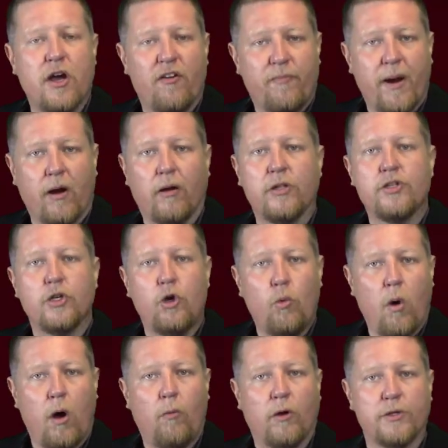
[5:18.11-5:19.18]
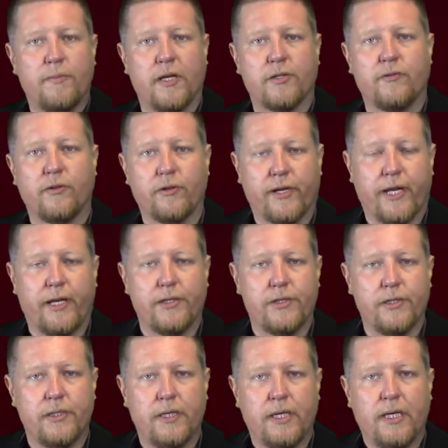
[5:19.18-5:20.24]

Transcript: of parents who want what's best for their kids.